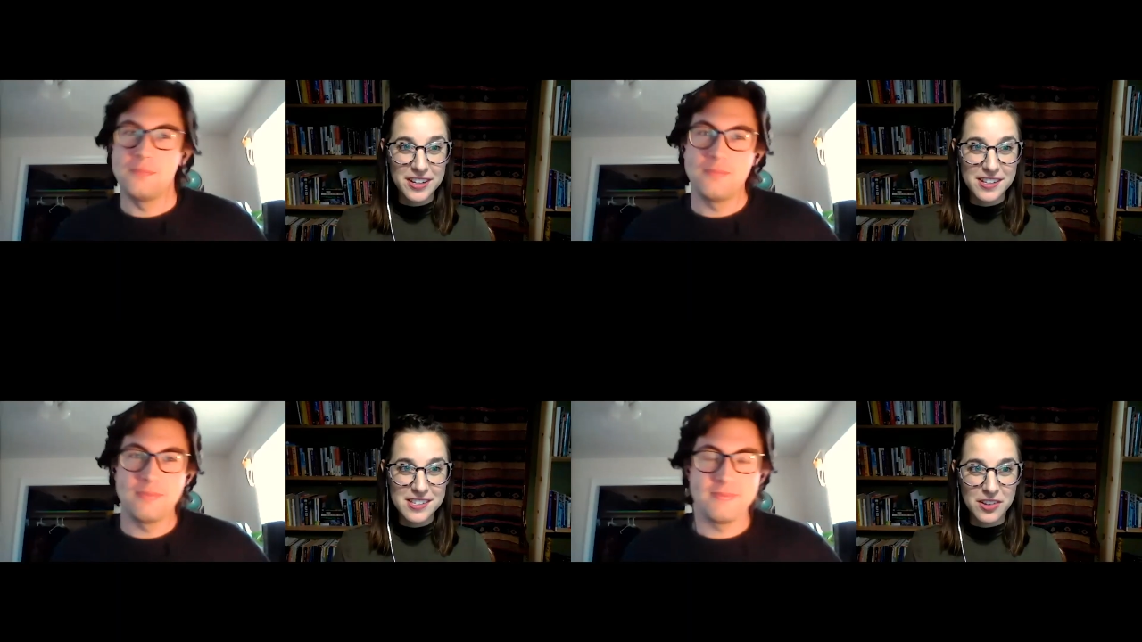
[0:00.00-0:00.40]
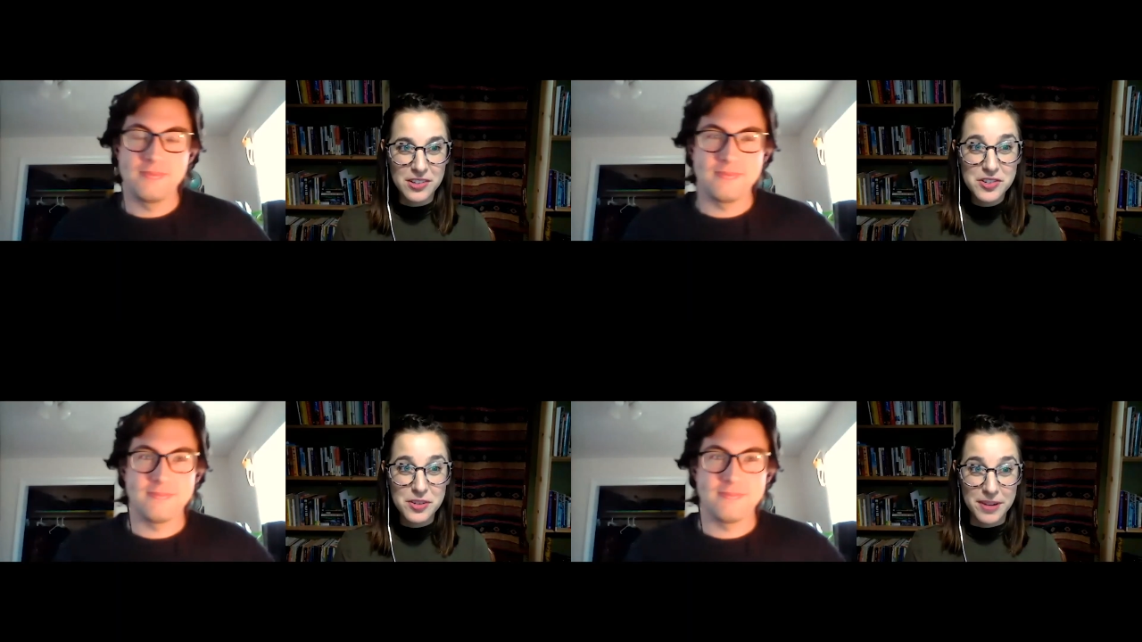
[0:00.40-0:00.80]

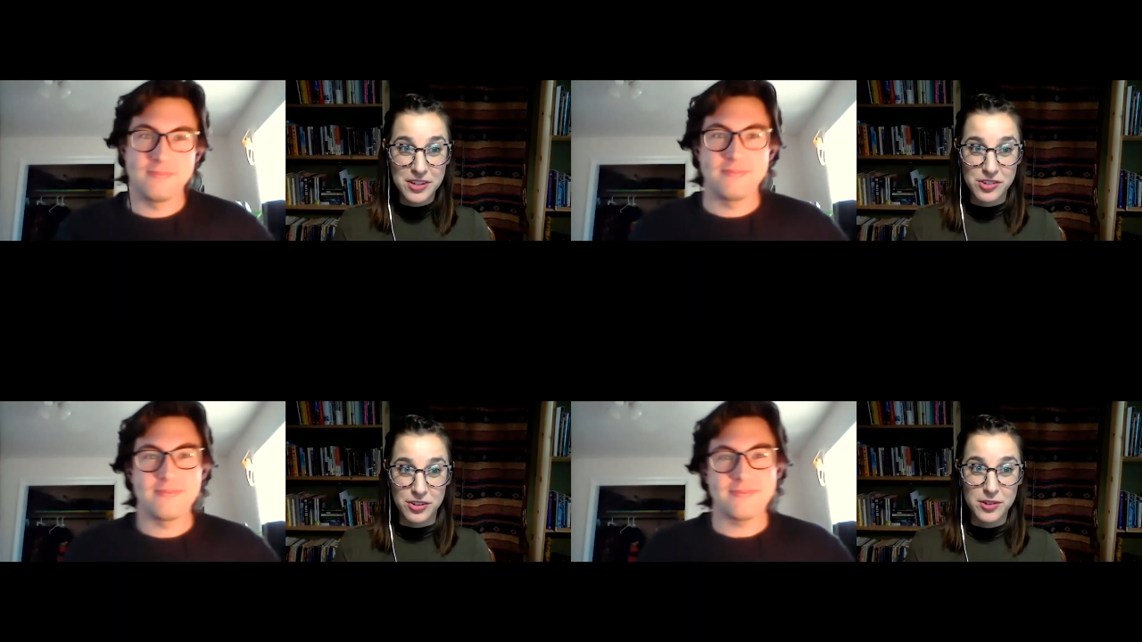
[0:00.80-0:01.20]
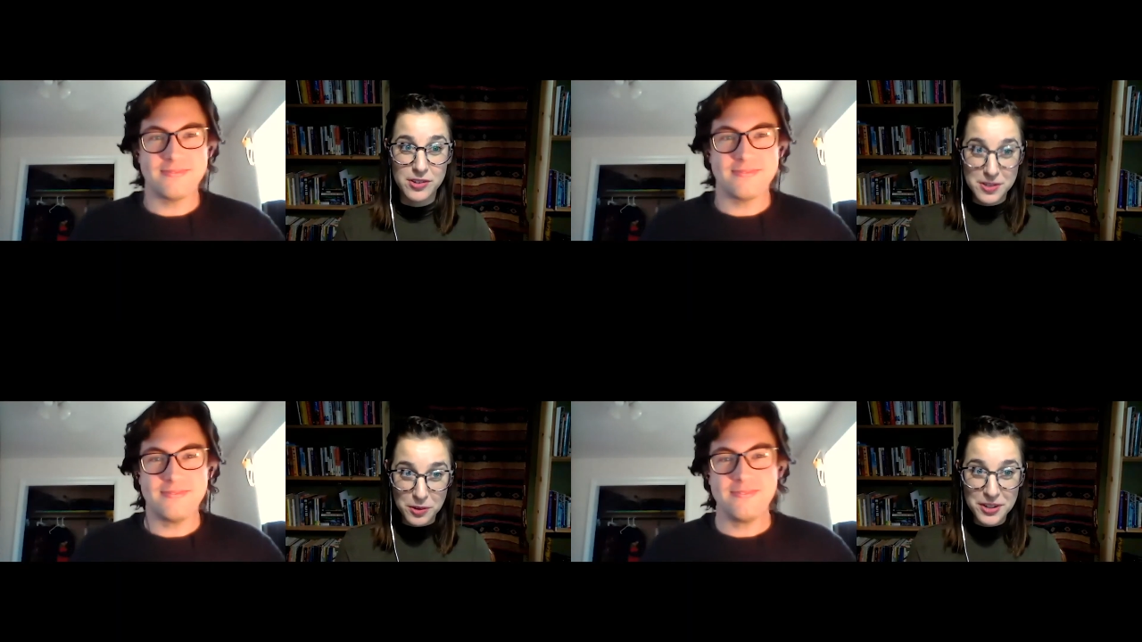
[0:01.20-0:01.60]
Speaker 1: Installers should make sure
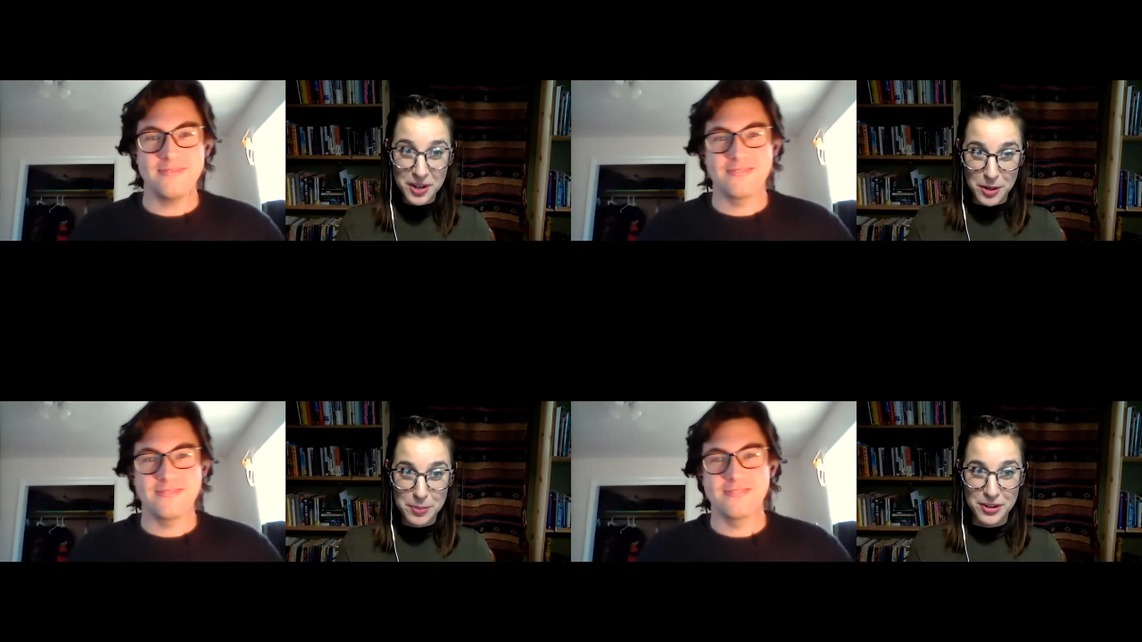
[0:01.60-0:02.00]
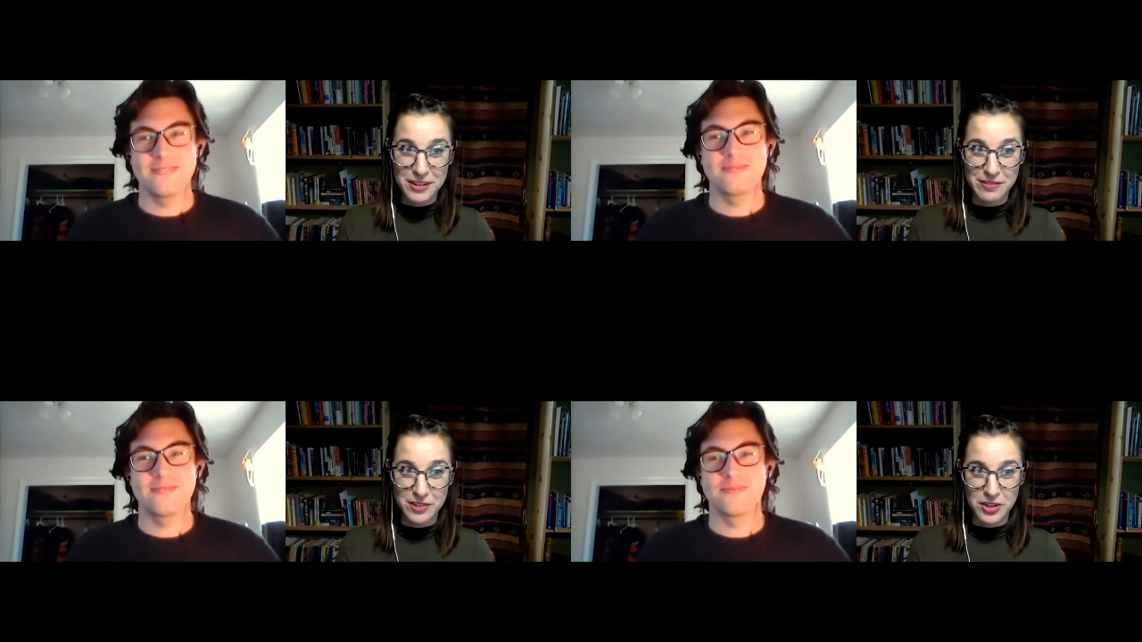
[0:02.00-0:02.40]
solar carport
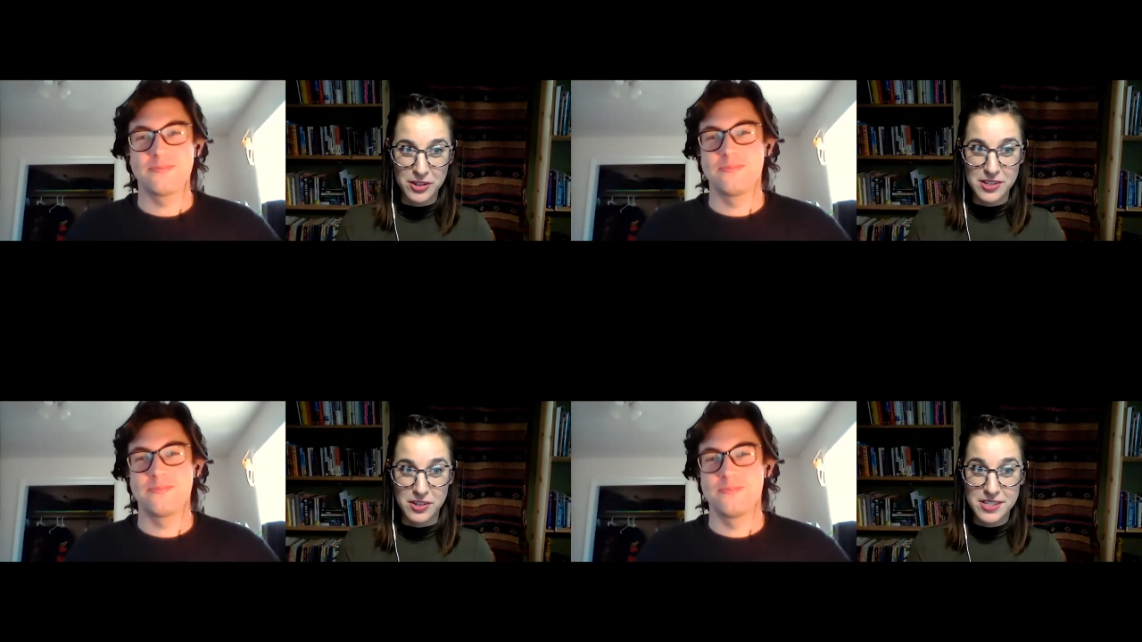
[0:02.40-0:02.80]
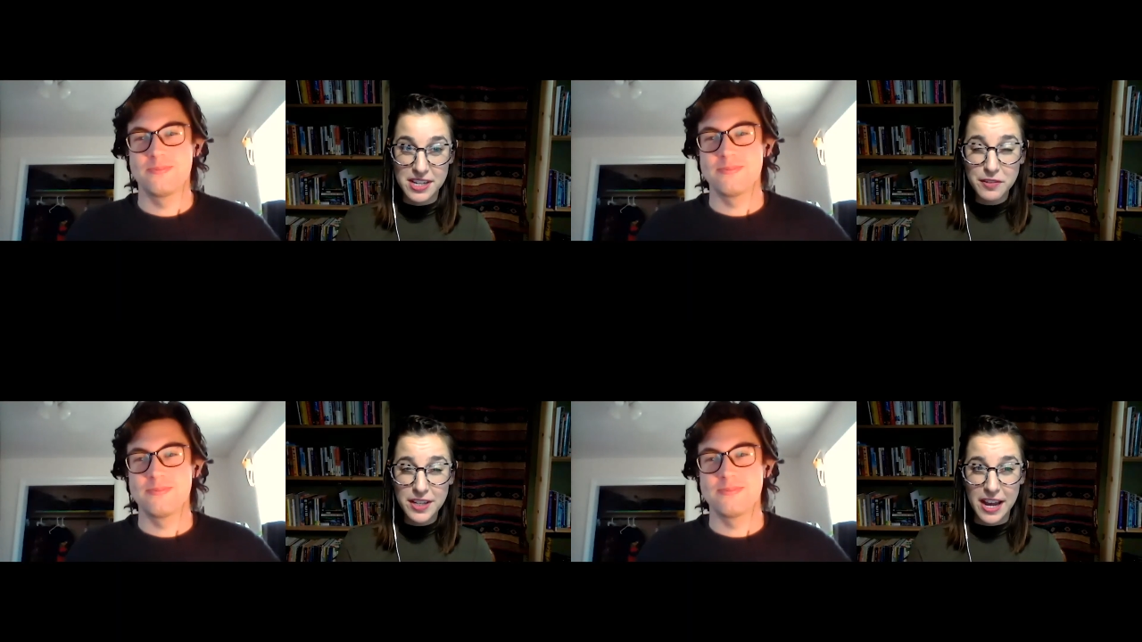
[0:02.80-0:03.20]
inverters are
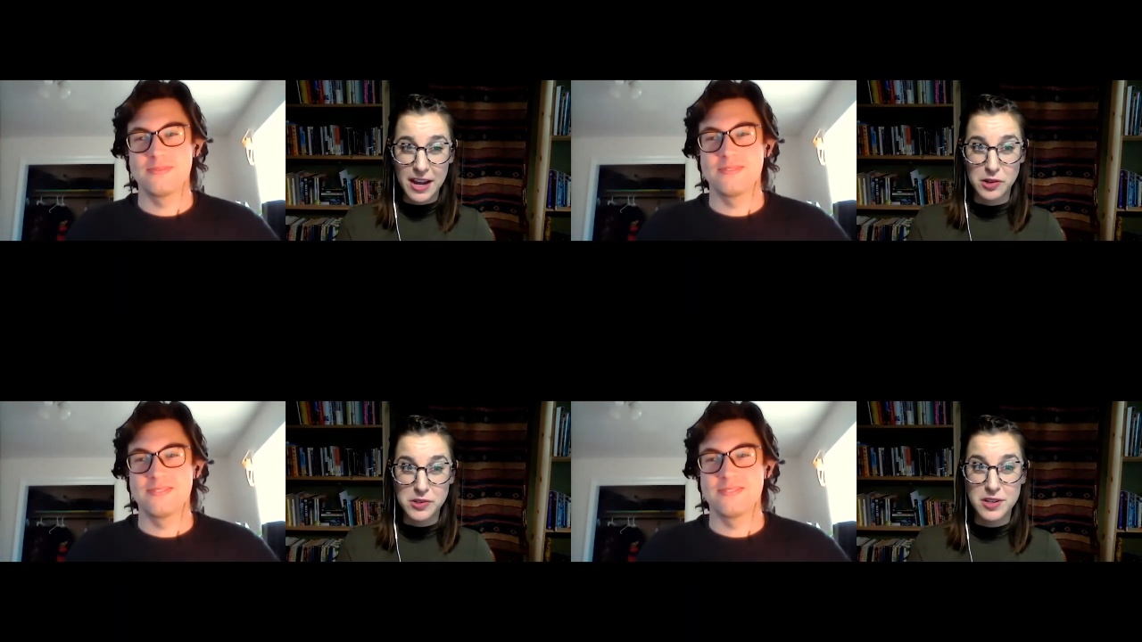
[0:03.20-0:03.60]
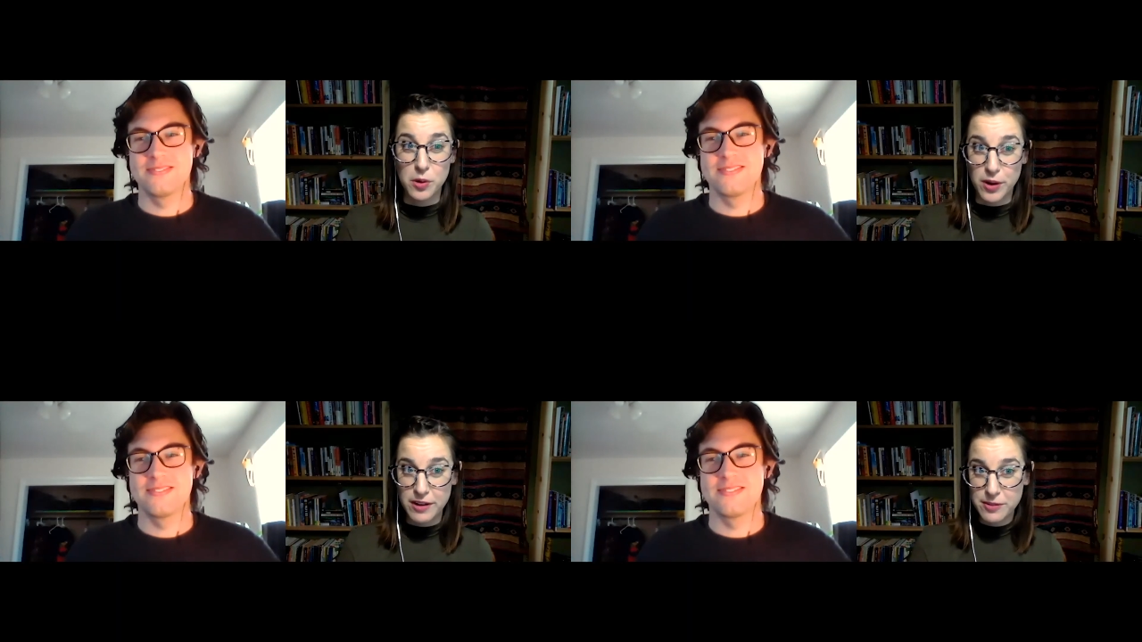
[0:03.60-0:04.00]
safely housed
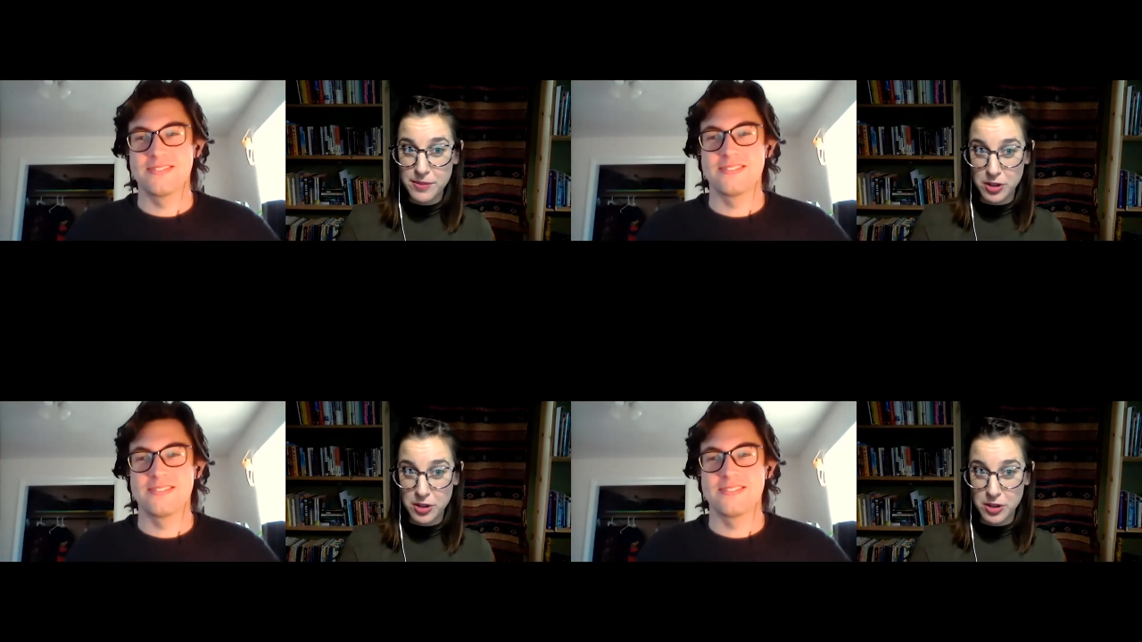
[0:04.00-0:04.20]
away from